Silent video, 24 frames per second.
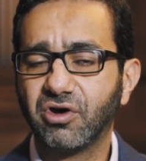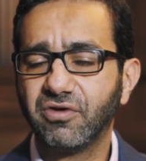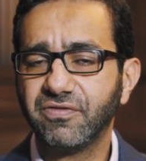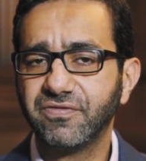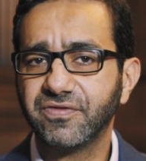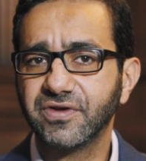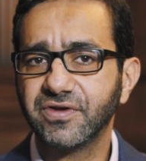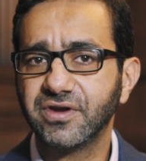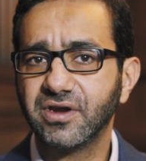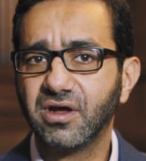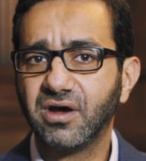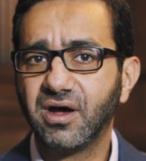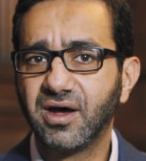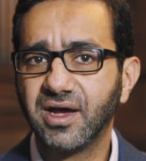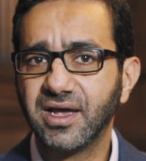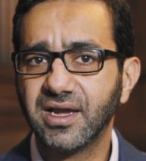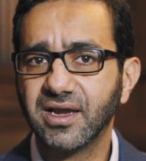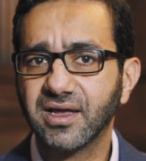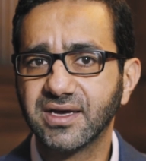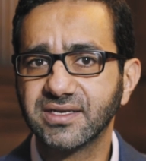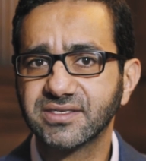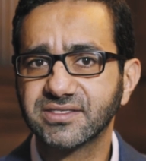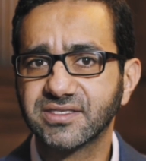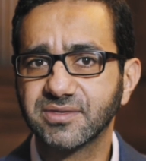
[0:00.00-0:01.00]
often
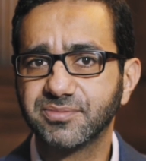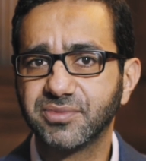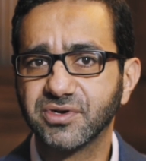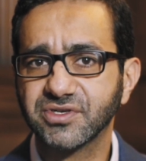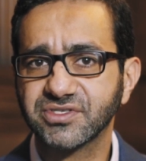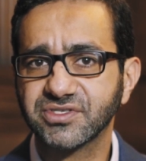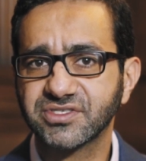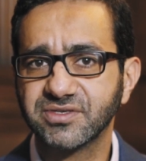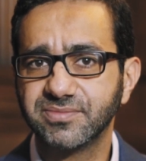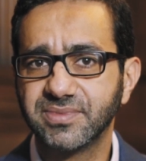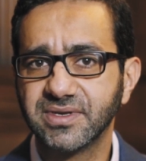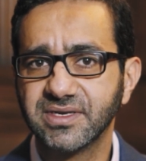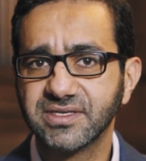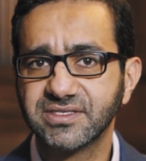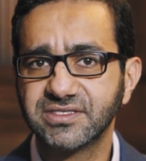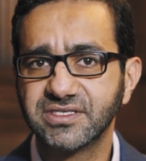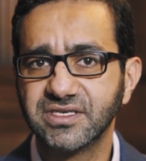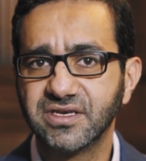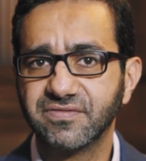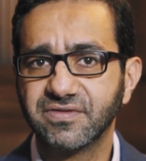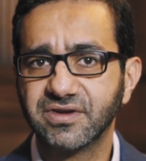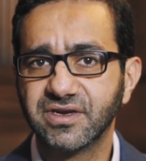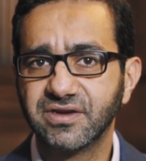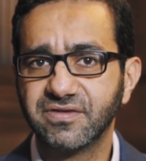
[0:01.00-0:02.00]
highlights the
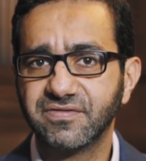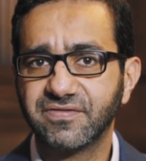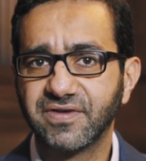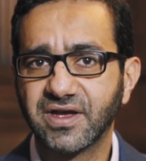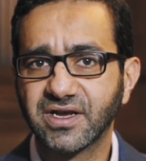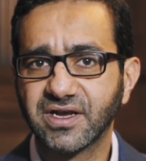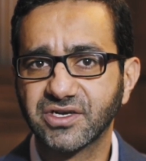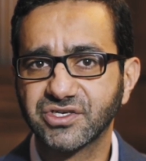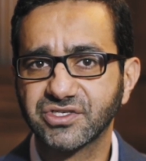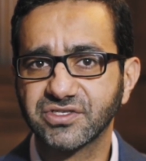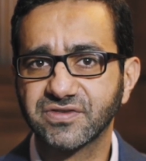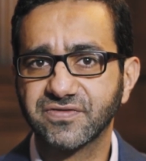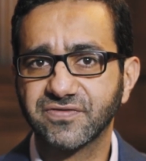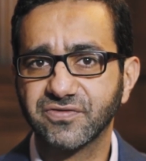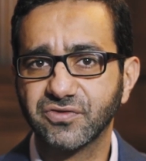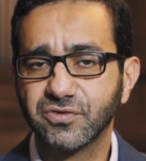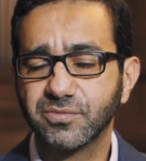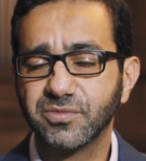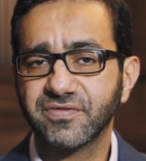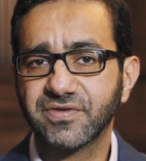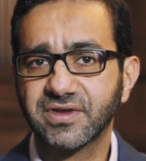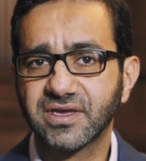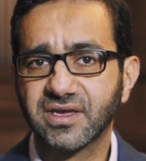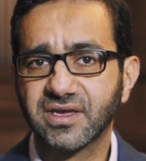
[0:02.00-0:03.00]
possibility of an infectious form of